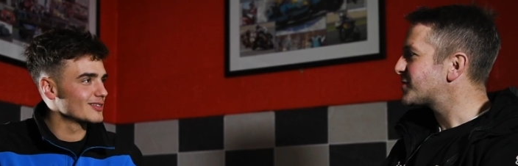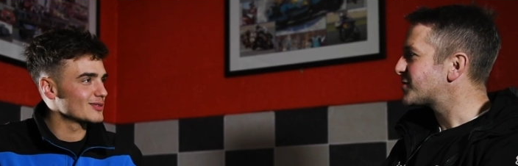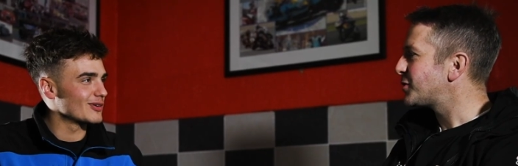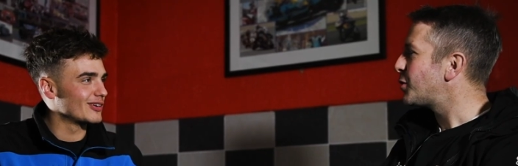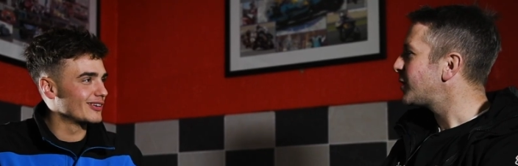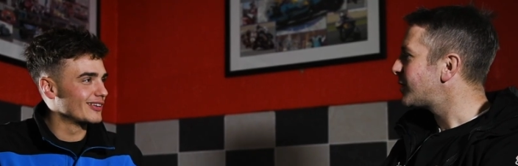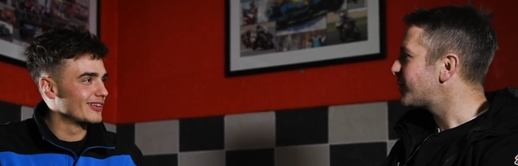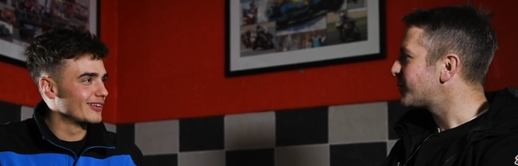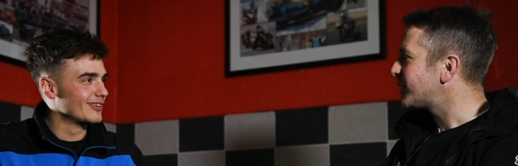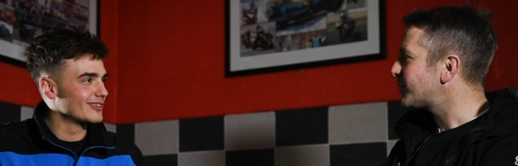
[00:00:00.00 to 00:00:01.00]
Speaker 1: base. There's a lot of
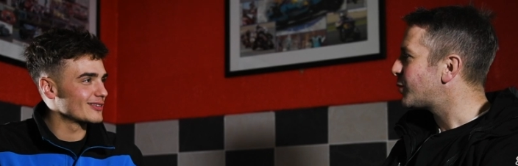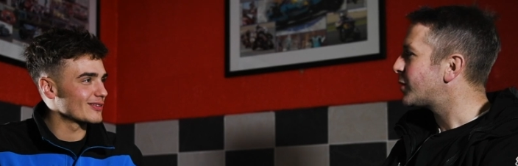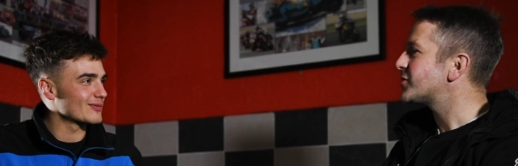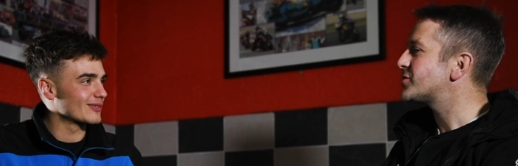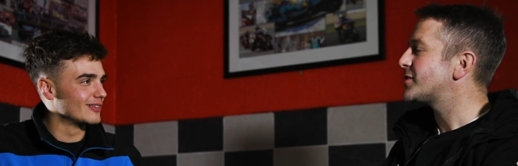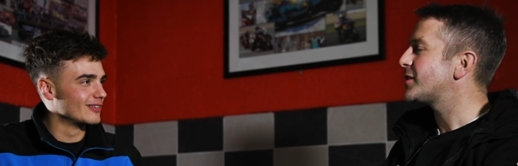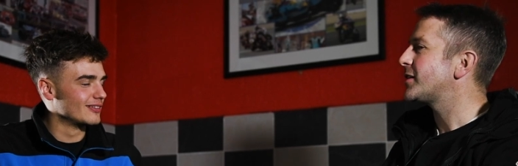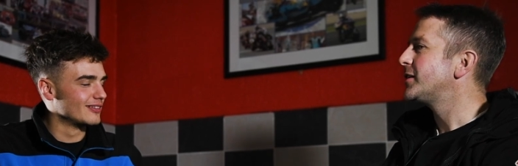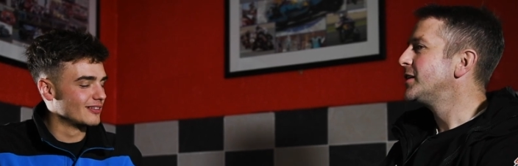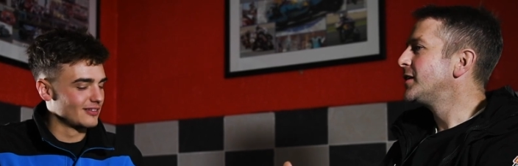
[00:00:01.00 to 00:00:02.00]
love out there. What has
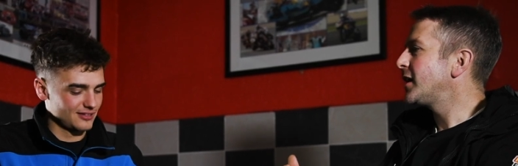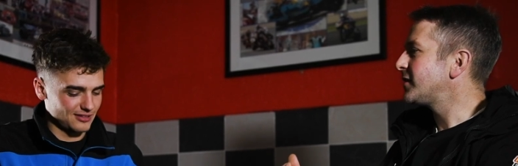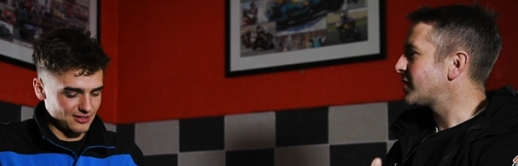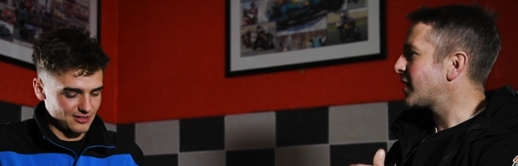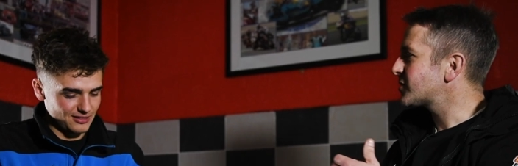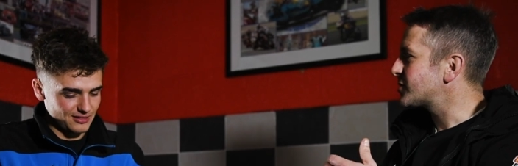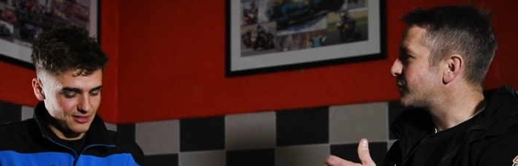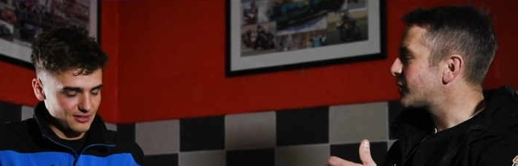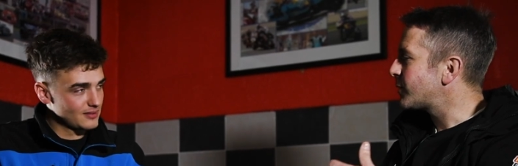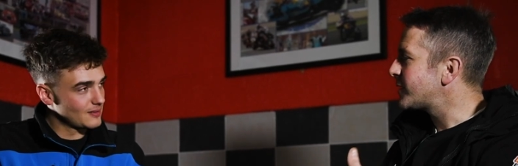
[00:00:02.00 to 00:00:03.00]
the interaction
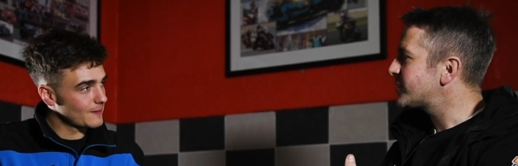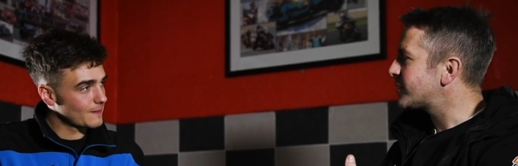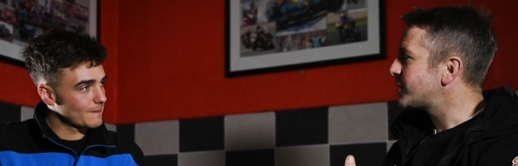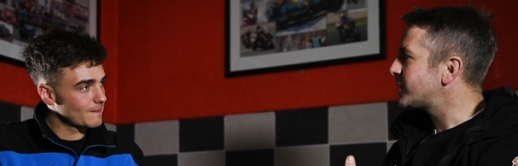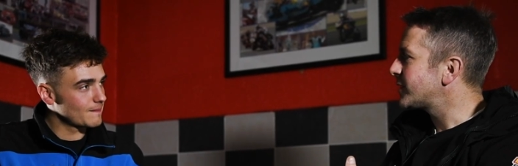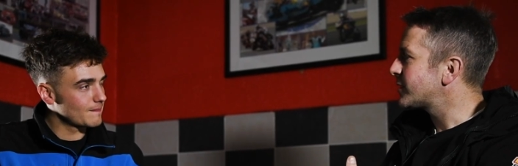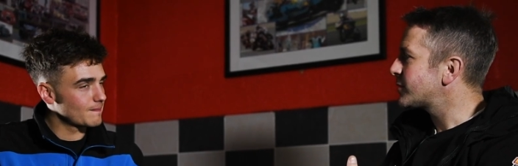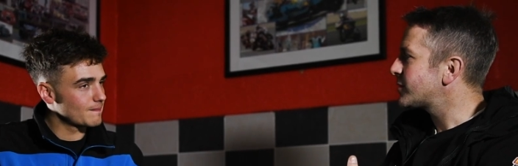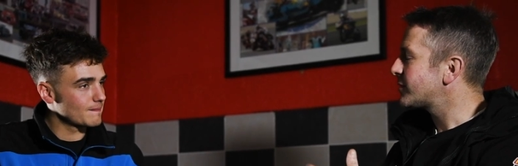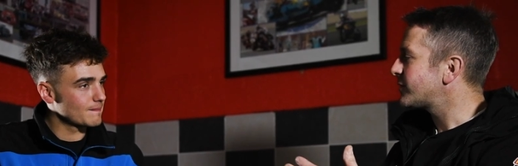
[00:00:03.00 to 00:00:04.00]
over the winter been like
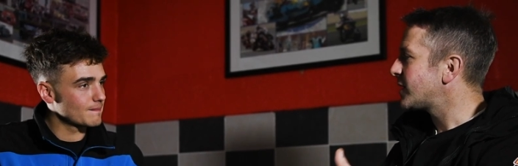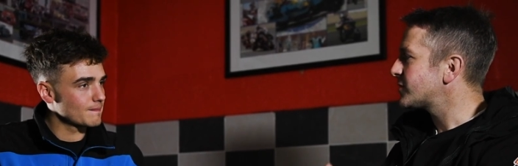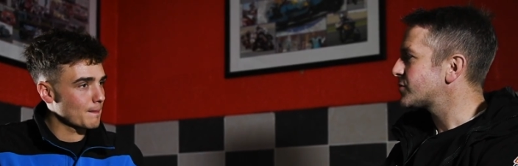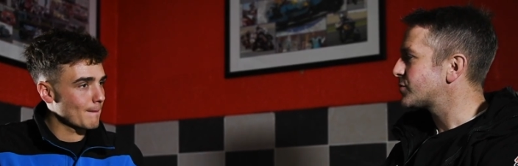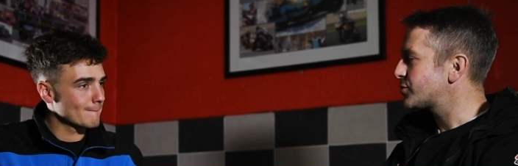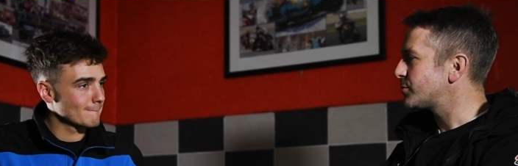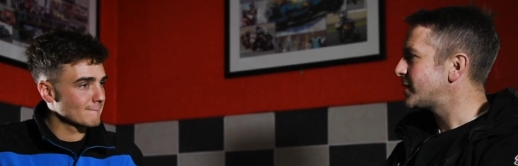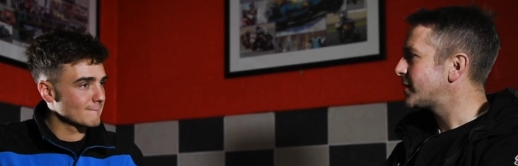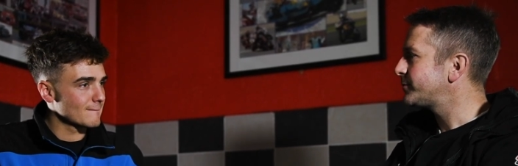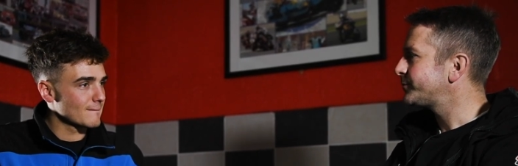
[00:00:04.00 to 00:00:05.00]
with your fans on social
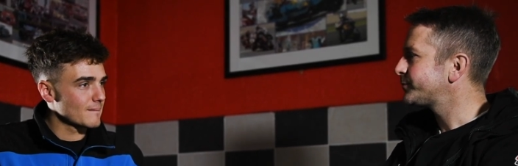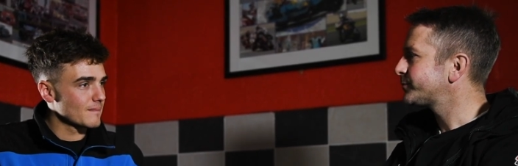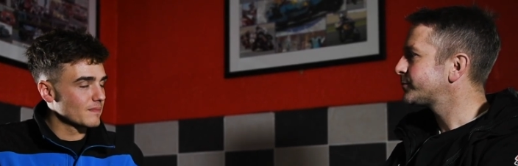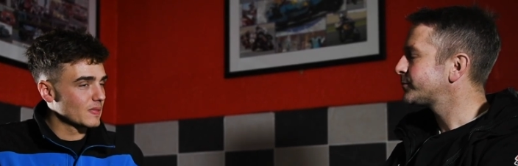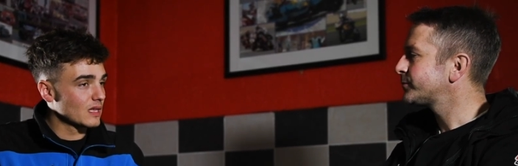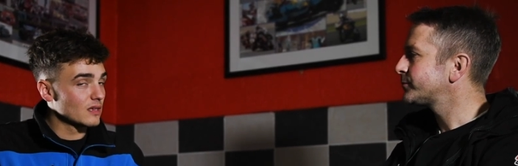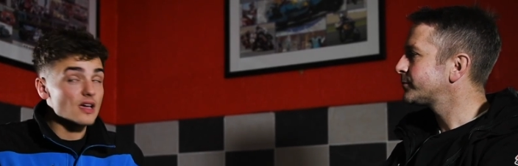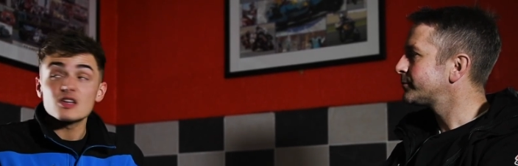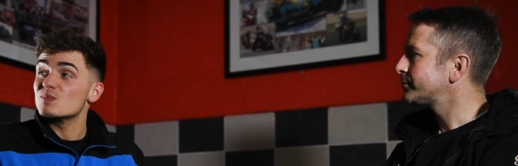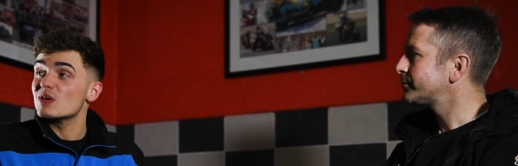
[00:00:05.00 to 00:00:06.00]
media?
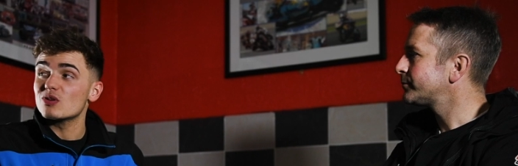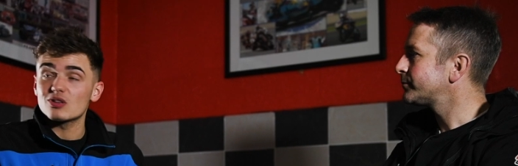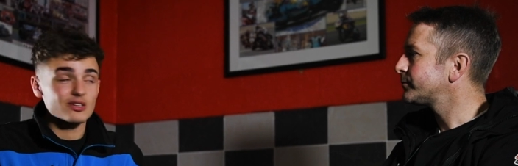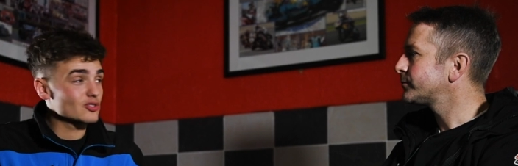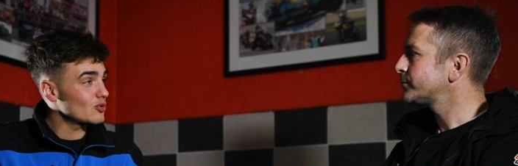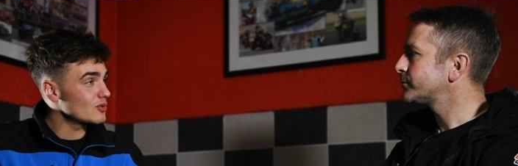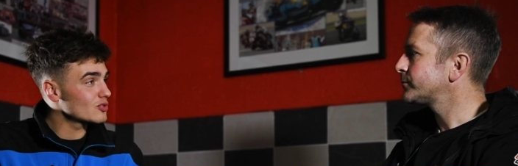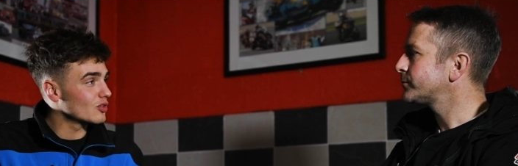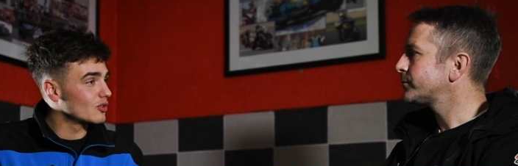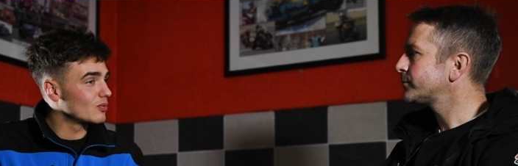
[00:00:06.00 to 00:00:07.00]
Speaker 2: Yeah, it's been good. It's
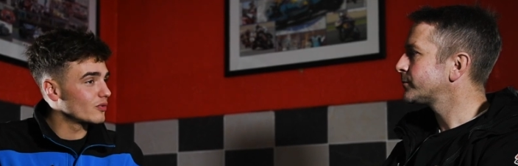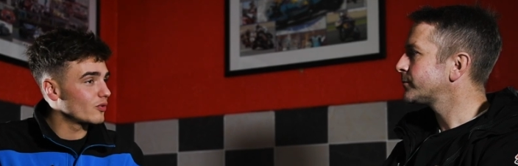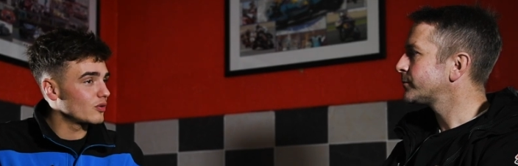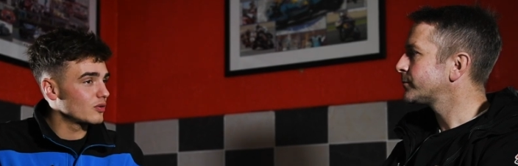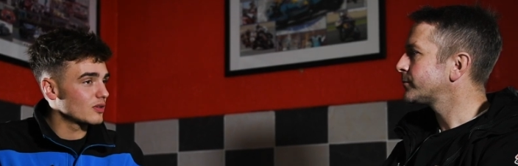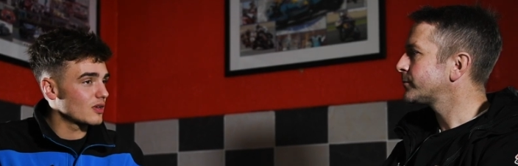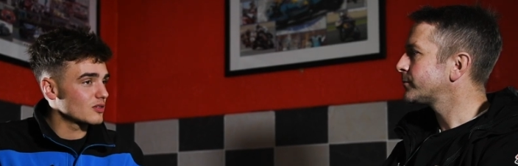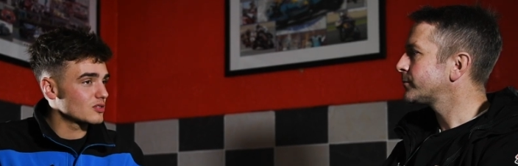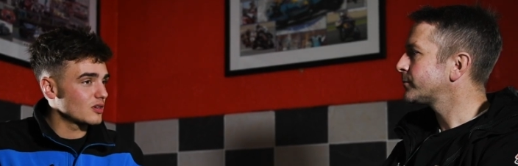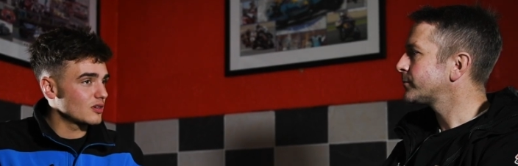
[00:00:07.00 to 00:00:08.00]
always good.
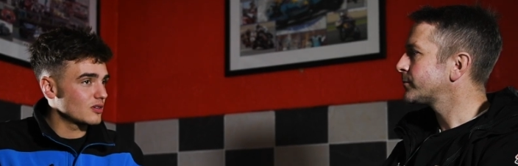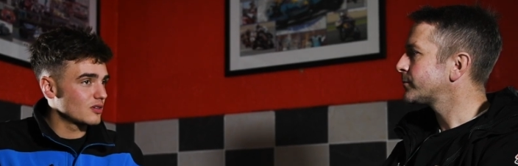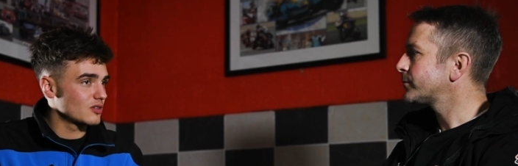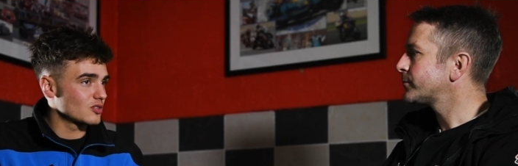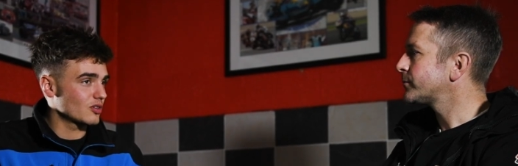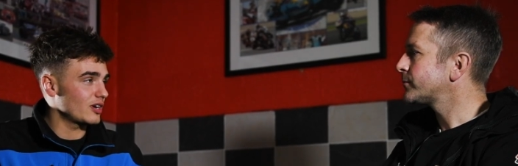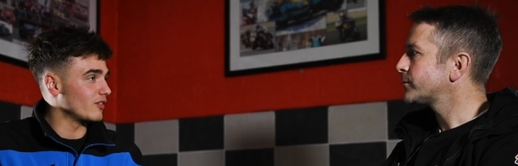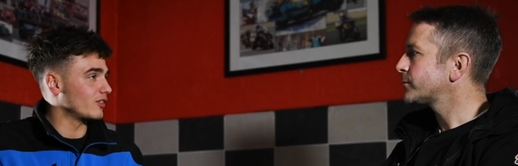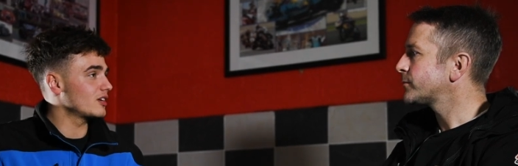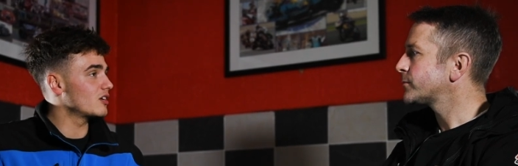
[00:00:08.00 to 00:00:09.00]
It's a, it's a
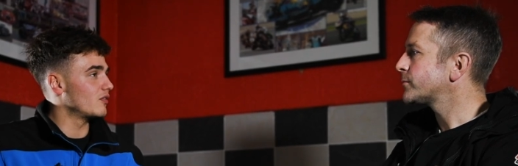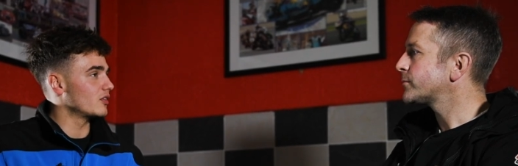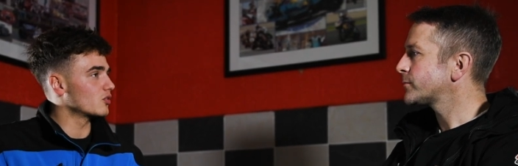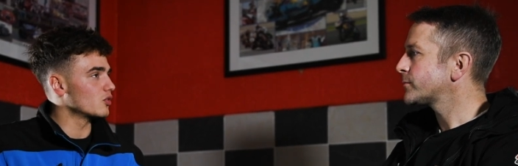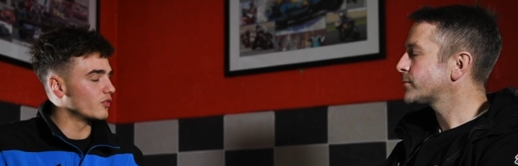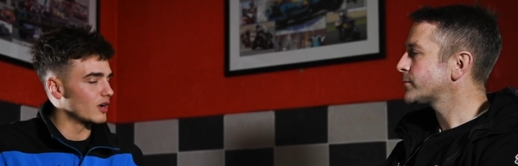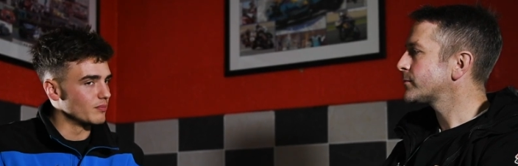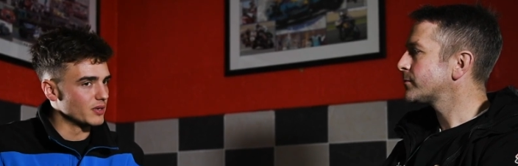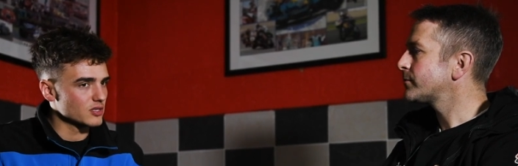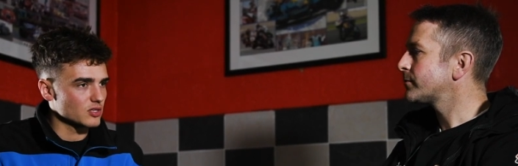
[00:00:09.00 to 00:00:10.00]
great thing having a good
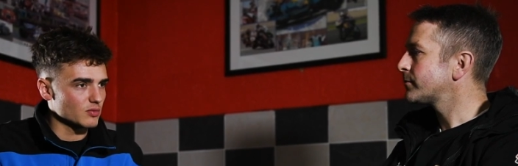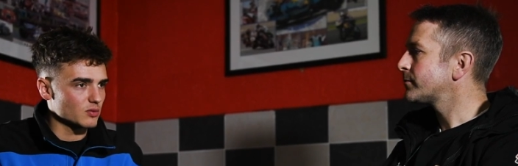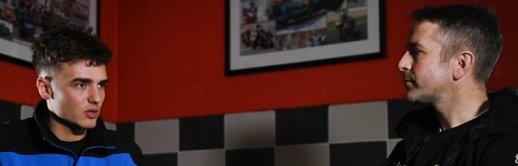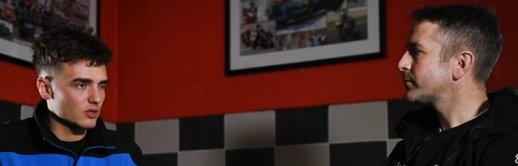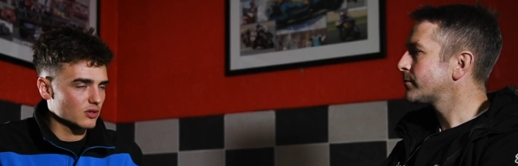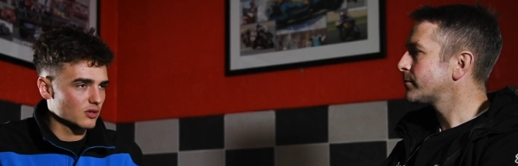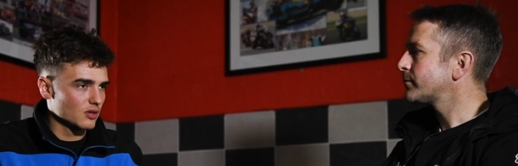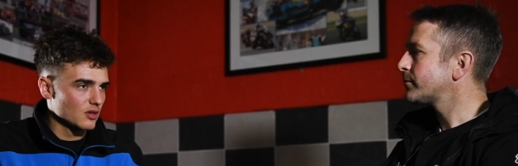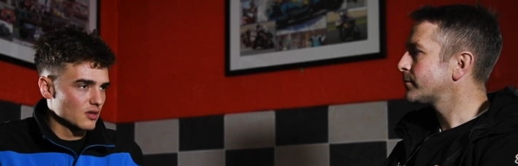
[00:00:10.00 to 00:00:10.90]
fan base. I mean, when you